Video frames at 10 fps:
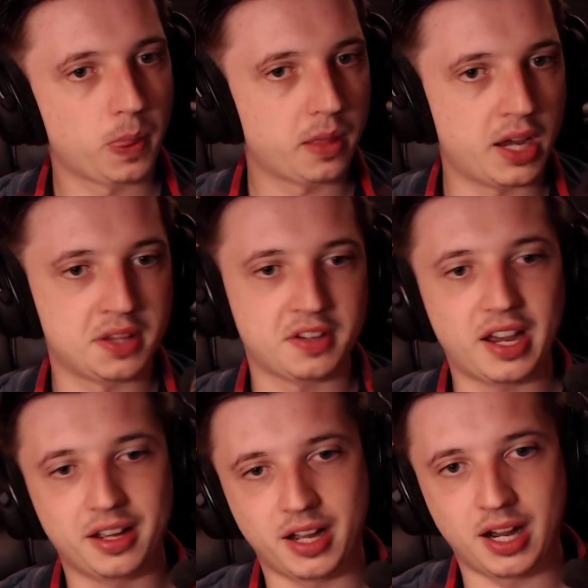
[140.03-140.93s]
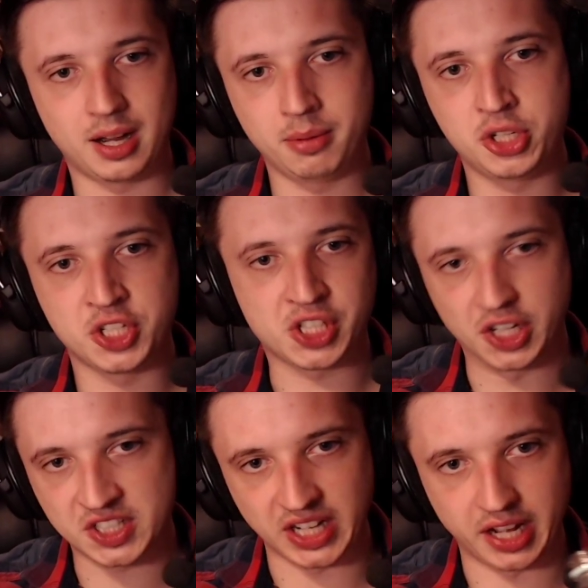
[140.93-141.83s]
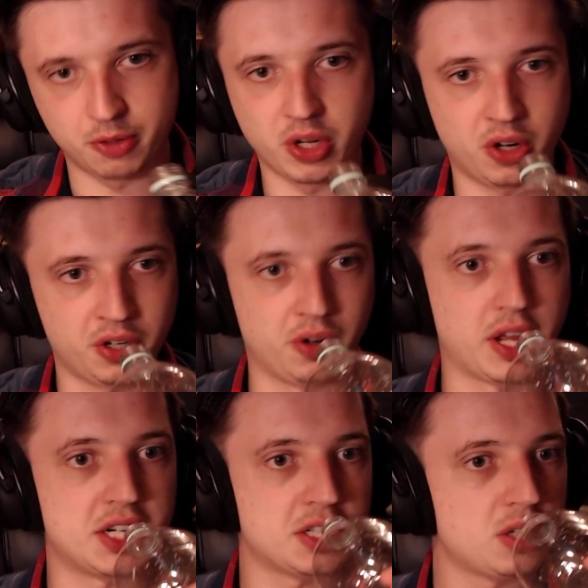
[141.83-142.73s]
And I mean, she's gonna slay it, we all know that.